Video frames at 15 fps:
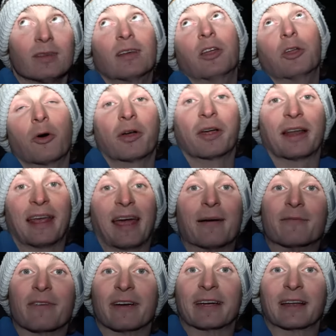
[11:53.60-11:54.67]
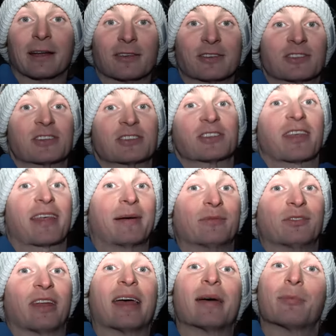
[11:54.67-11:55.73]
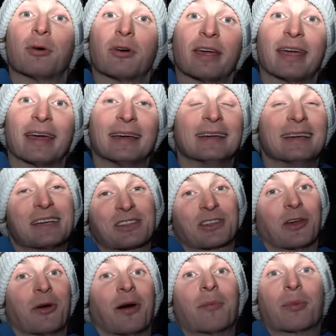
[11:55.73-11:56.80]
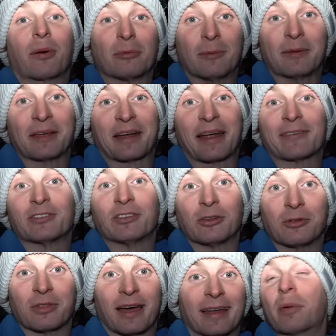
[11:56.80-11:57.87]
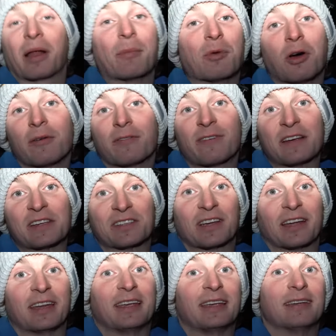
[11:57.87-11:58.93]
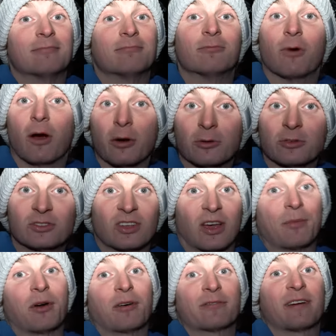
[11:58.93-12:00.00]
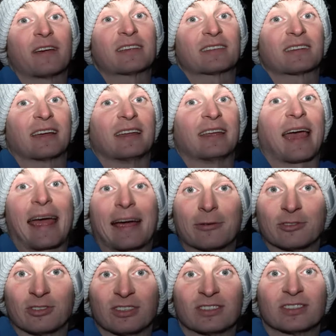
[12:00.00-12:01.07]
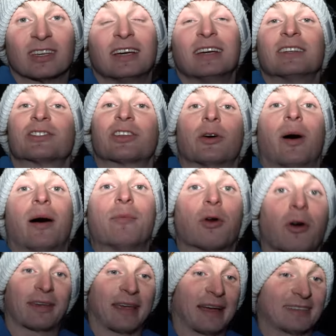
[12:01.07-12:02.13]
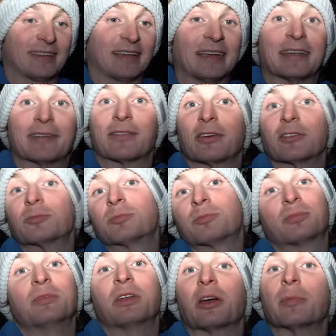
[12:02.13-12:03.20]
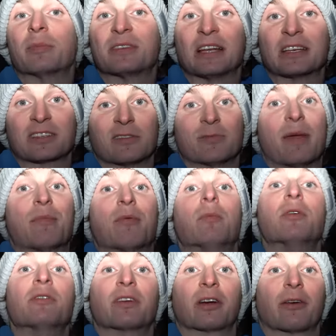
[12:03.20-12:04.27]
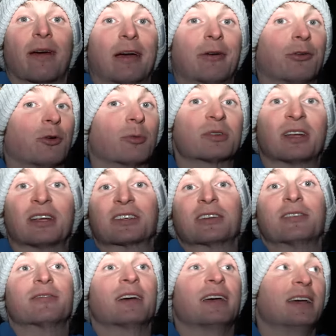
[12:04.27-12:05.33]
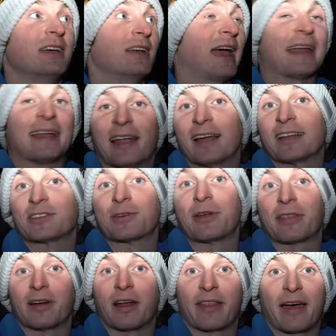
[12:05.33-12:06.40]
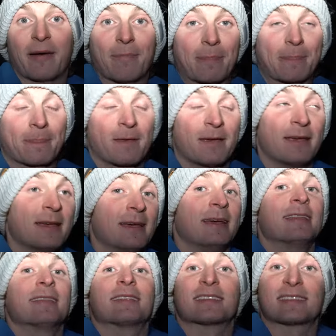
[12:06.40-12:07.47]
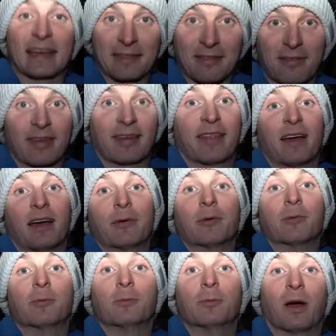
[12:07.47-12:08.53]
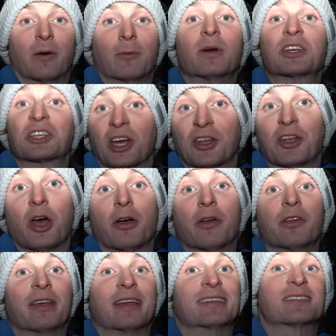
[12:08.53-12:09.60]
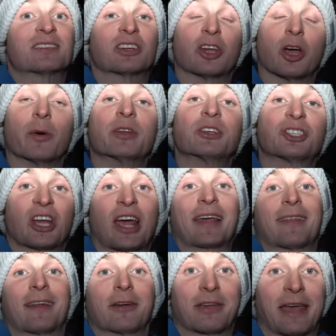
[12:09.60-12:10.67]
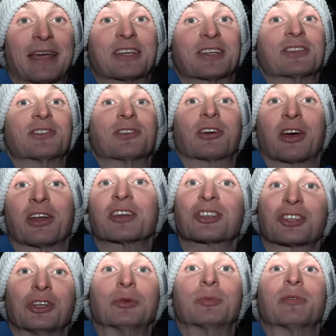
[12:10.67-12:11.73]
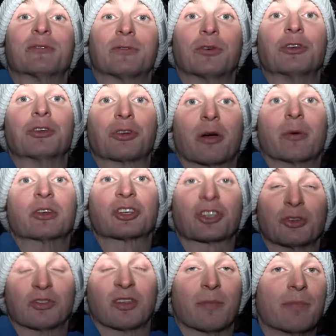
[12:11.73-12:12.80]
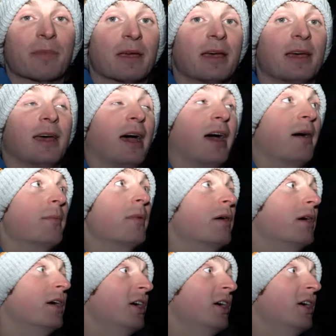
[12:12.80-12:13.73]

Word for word: Annoyingly, I'm very close to Southampton Airport here, so I'm probably going to have to do that. But I'm not facing any roads, I'm not facing any houses, so I'm getting any of those, you know, potential of people moving around or potential of headlights or anything like that. The second thing that I would, I wish I'd known is to go and check the locations you're going to shoot before you go and shoot them. Um,